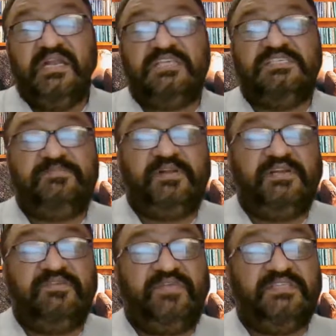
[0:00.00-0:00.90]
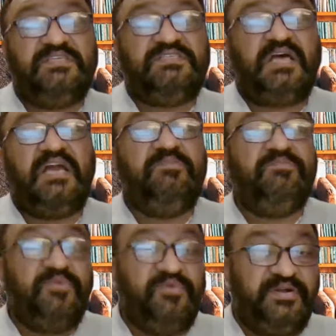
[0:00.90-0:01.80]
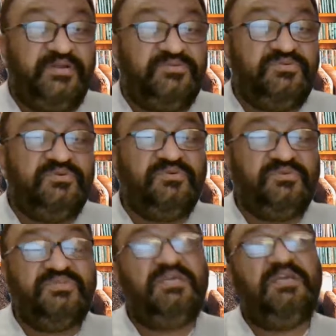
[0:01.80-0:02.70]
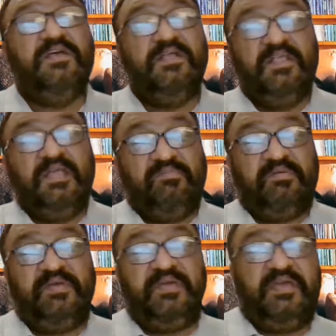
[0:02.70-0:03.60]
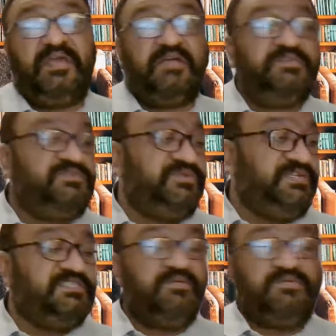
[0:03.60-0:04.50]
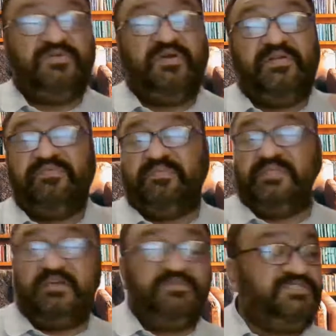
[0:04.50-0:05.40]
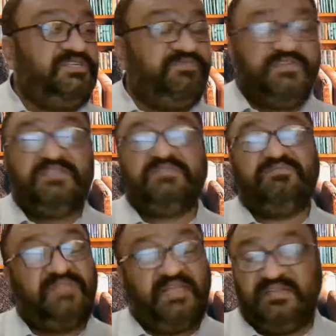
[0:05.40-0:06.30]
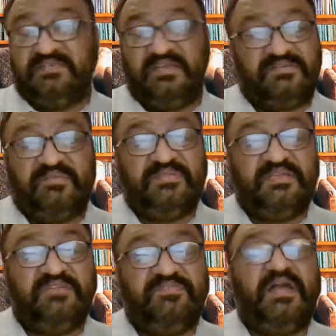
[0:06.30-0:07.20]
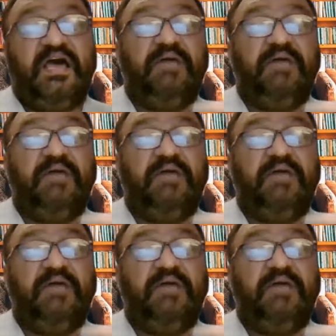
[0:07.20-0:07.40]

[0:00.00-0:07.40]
Discipline differences are important. So you see, maybe a chemistry discipline, you are from the chemistry, physics, that is something different.